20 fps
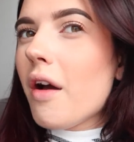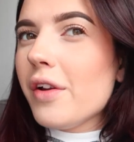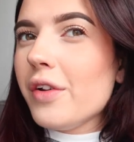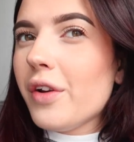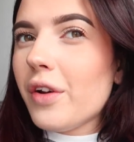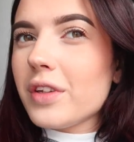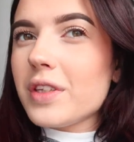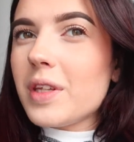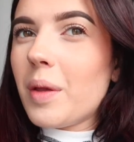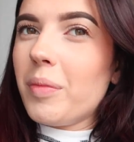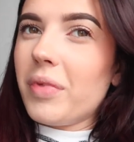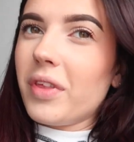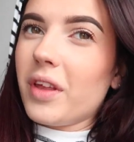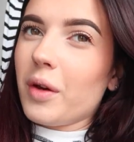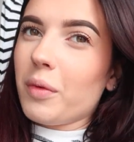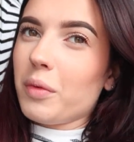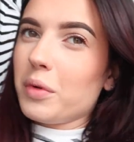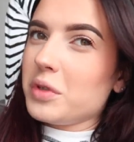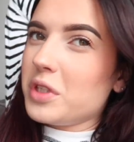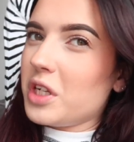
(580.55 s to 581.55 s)
not
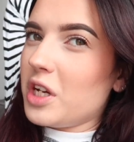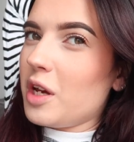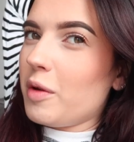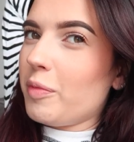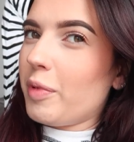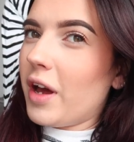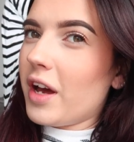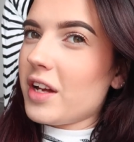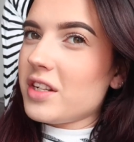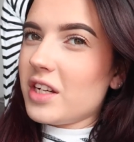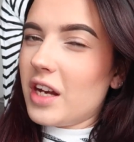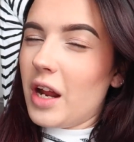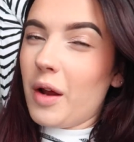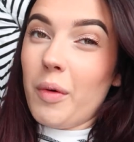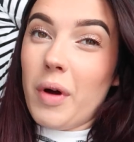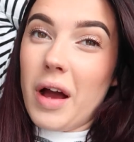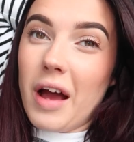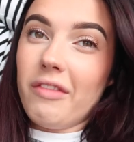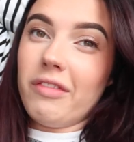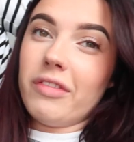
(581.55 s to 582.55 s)
something we'll do, but I don't know,
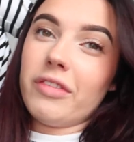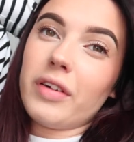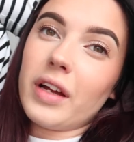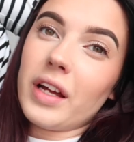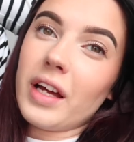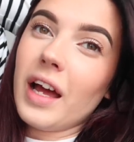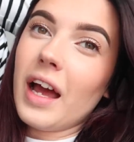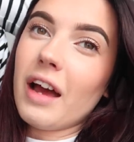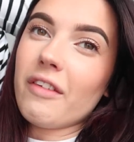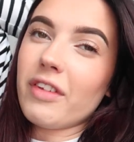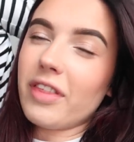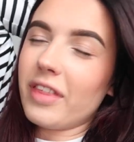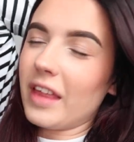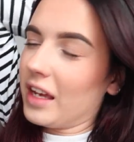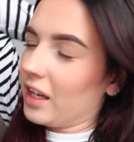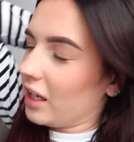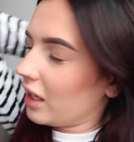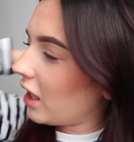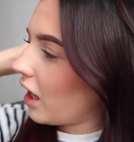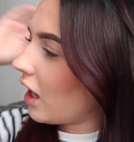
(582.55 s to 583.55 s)
we'll have a
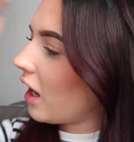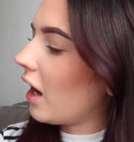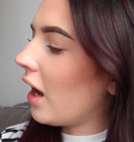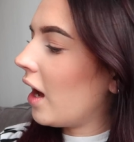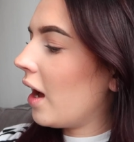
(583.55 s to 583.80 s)
think.